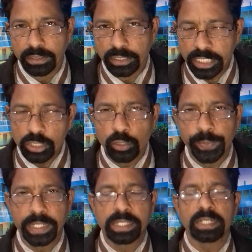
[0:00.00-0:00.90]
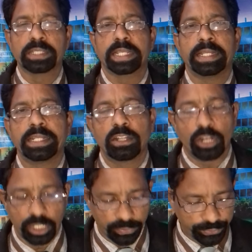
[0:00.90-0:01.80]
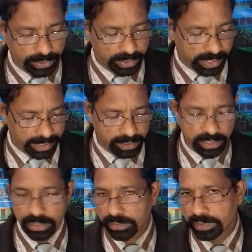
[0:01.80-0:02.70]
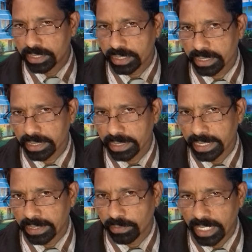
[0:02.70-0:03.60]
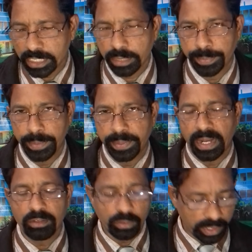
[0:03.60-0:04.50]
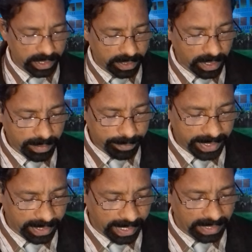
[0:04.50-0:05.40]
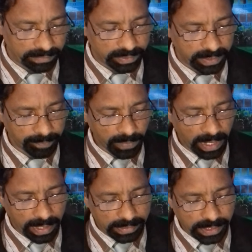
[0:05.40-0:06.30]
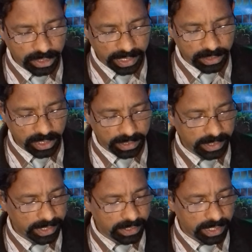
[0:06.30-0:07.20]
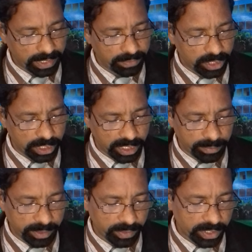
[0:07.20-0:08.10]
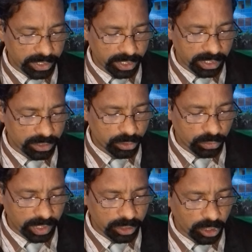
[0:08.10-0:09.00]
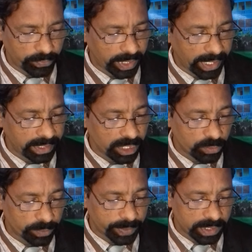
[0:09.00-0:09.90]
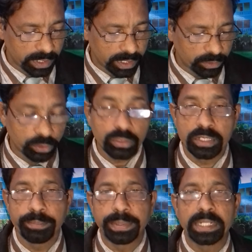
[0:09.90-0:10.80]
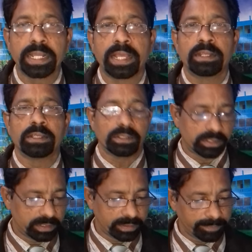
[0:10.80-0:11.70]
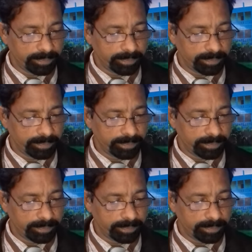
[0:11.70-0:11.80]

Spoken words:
These Upanishads carried a lot of texts which advised people how to lead better lives. These texts contained conversation between teachers and students. Often ideas were presented through simple dialogues.